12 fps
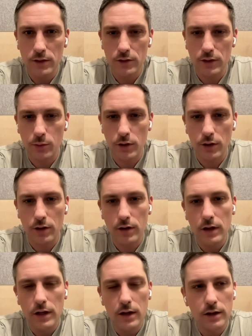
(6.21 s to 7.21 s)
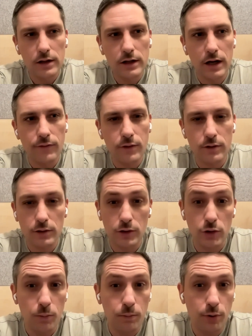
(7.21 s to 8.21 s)
Today we're going to cover
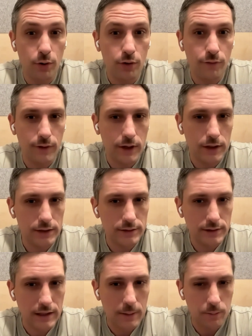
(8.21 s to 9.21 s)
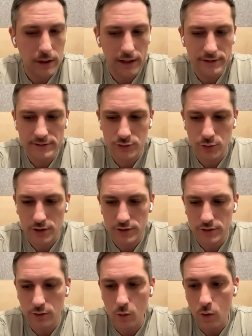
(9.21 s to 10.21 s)
the perfect campaign structure,